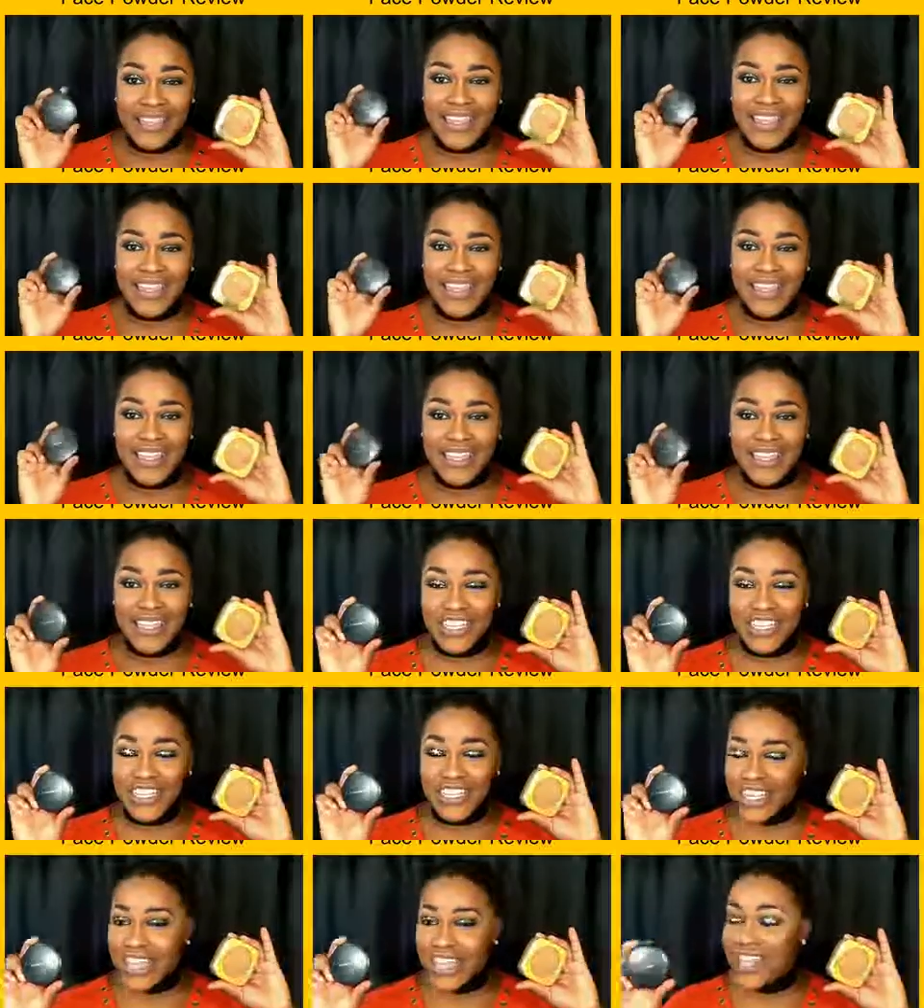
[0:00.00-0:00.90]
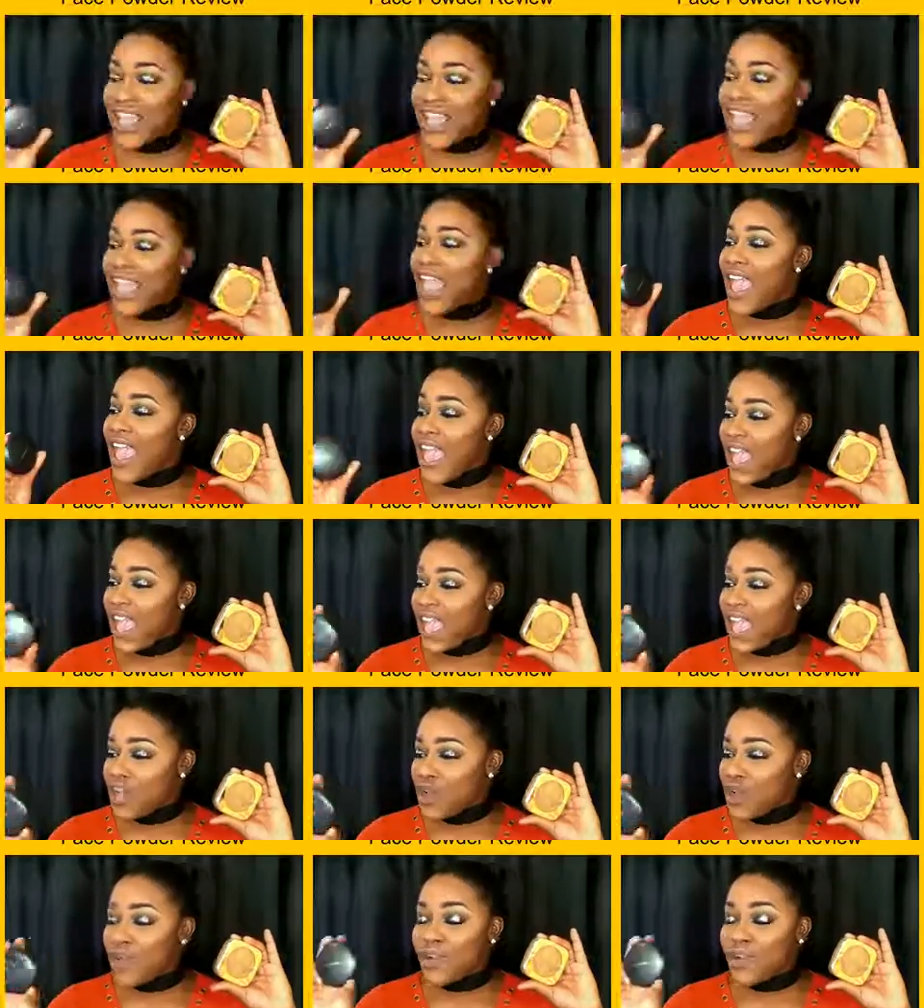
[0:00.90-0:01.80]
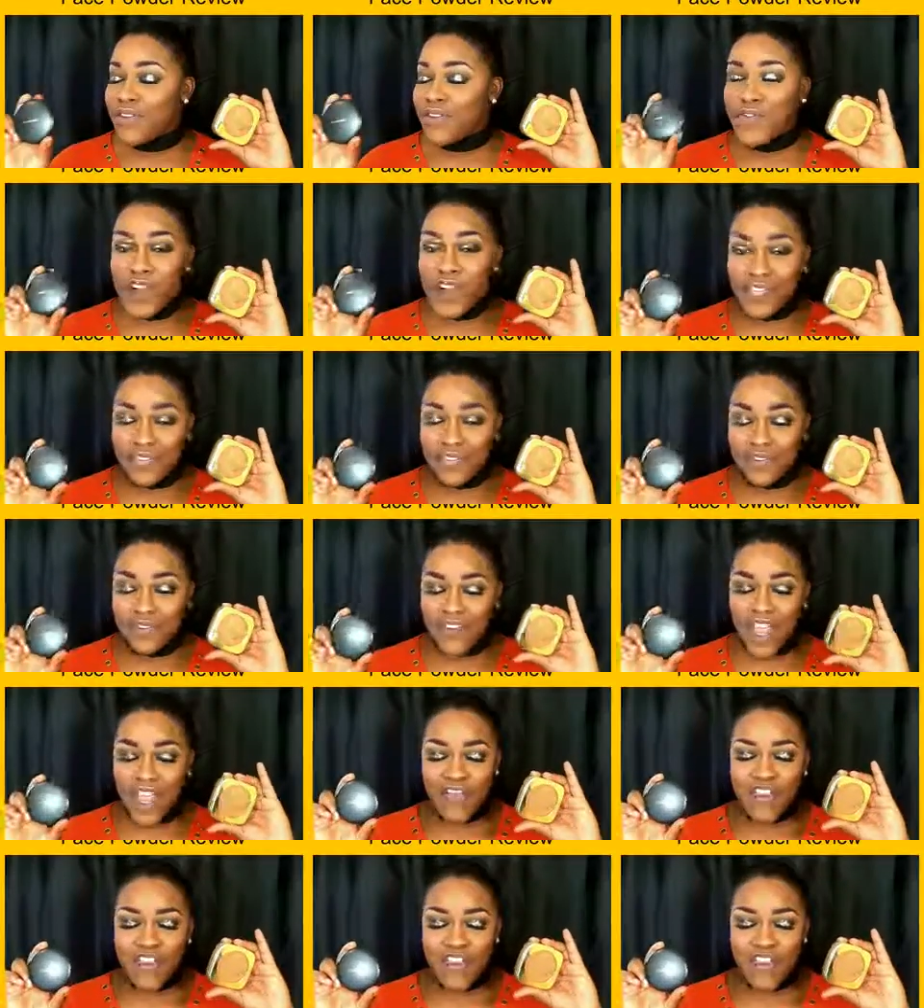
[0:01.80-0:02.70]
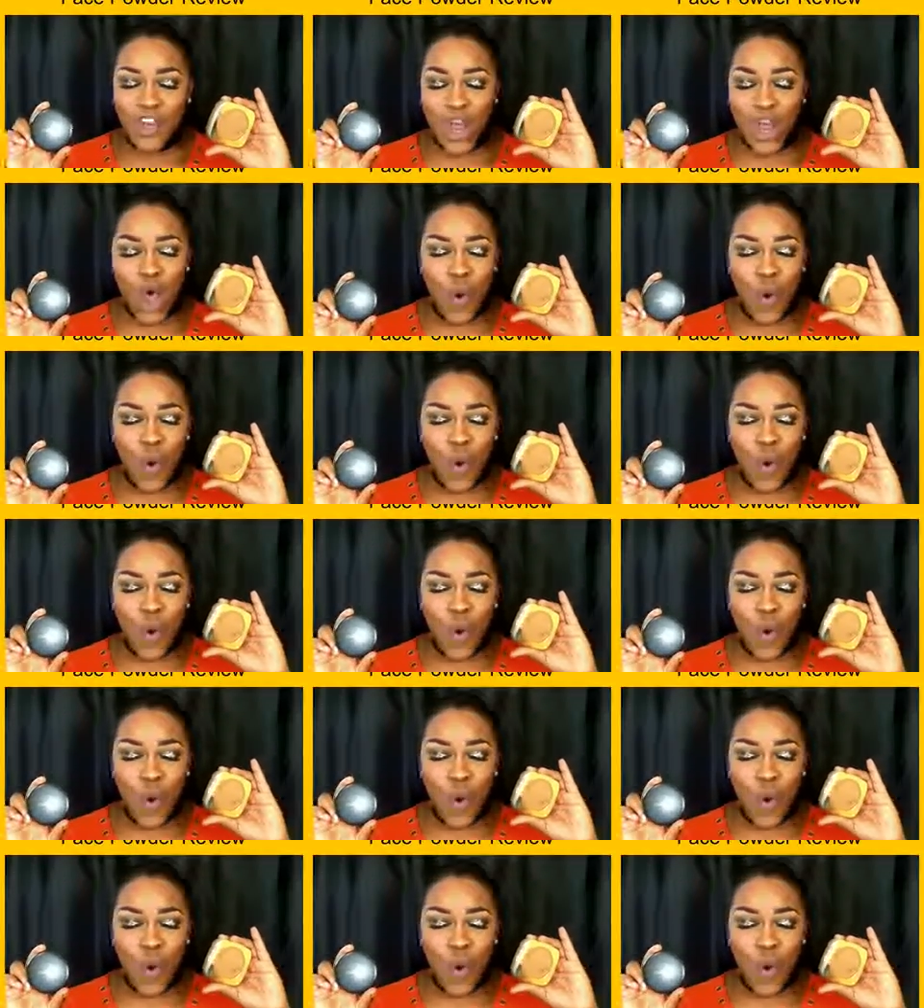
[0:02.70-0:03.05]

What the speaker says: and this is in the shade NW45.